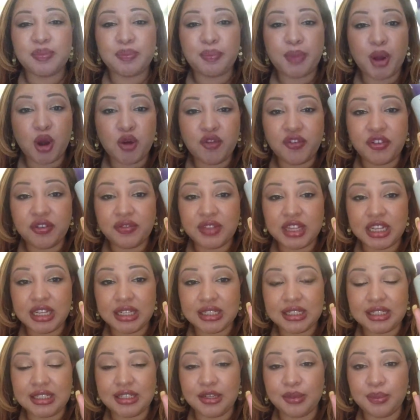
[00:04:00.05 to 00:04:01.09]
Both of
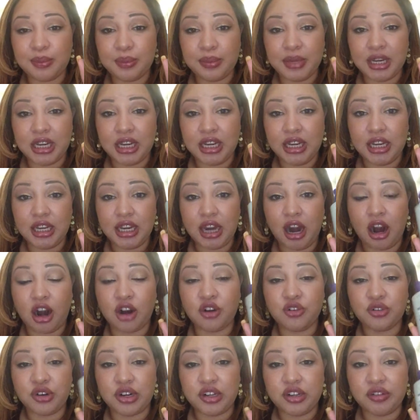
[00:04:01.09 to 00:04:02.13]
these to me
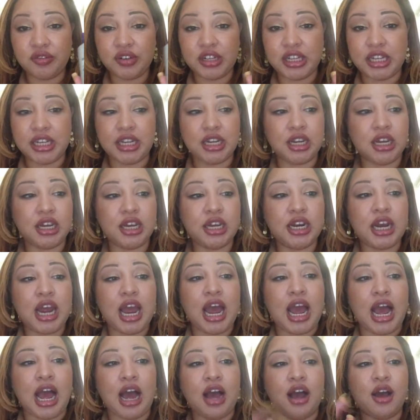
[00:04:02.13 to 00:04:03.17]
are really, really good.
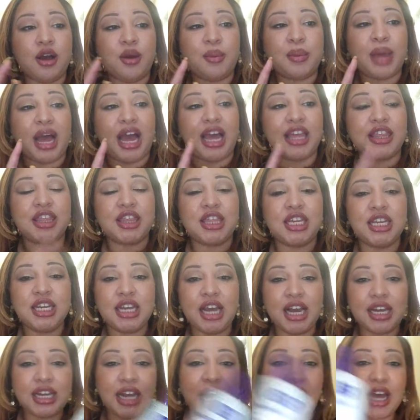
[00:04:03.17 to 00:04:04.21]
I think
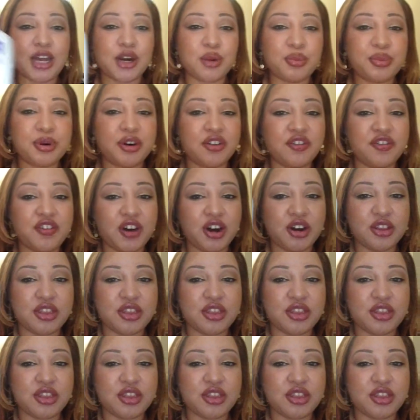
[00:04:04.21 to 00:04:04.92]
I kind of prefer